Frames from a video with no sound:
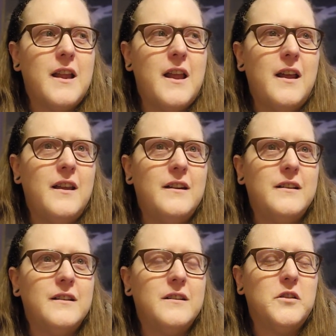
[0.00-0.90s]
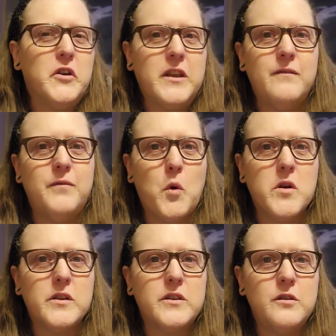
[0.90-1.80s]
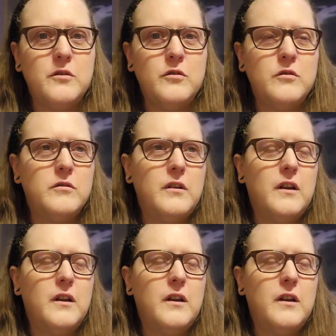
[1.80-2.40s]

and looking forward to